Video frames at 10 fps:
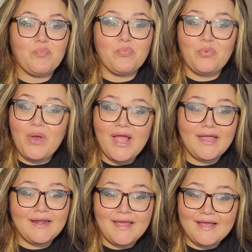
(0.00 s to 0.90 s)

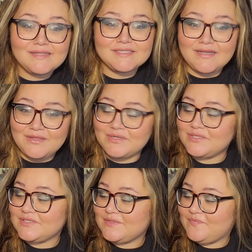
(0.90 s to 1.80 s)
bright ass
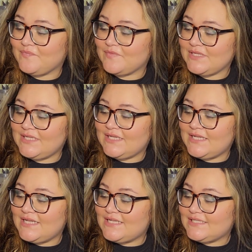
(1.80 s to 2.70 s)
colors.
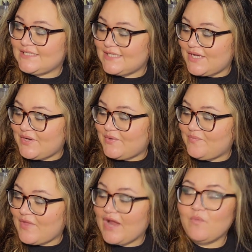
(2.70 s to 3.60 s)

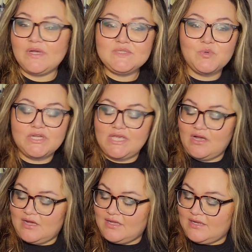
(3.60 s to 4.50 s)
So I was working
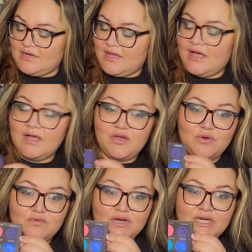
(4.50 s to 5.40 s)
on
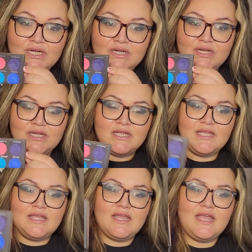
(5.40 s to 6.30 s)
Hungover
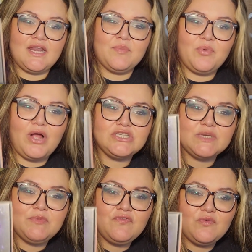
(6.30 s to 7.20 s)
in a
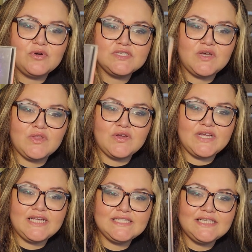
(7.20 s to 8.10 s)
project before, so there
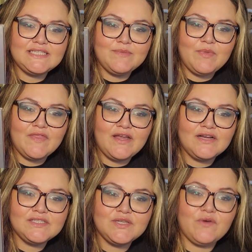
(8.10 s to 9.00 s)
is a dip in
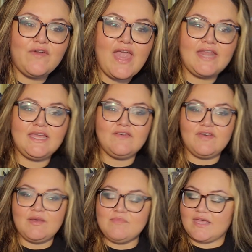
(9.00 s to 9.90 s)
there. So if any of
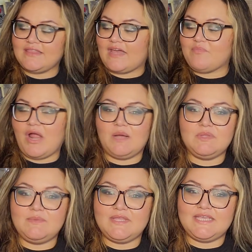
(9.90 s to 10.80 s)
them, like, that'd
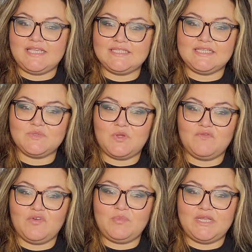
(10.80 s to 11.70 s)
probably be the easiest one
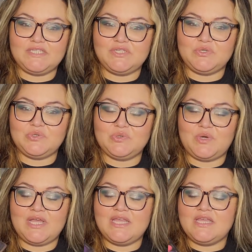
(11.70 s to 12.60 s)
for me to